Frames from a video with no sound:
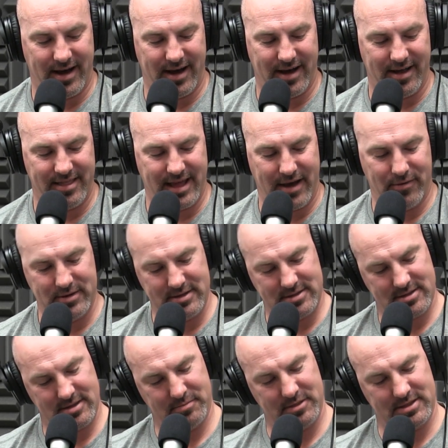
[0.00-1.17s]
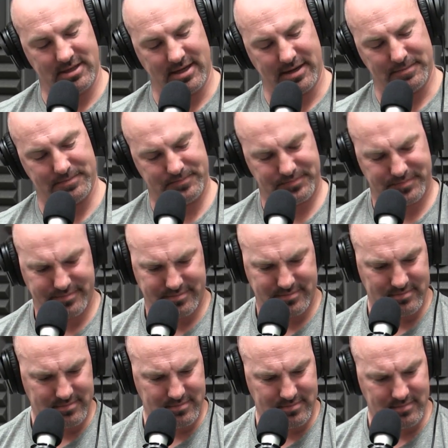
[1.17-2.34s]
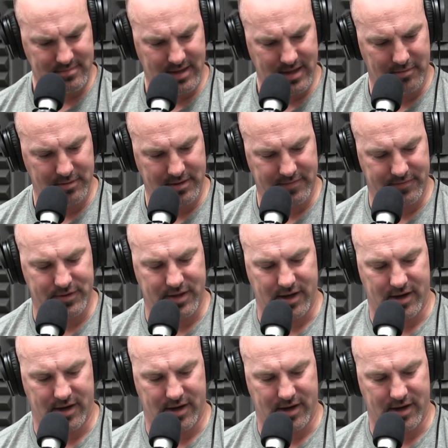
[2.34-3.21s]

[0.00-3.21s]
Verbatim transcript: Uh, that was, let me see. I'm looking for the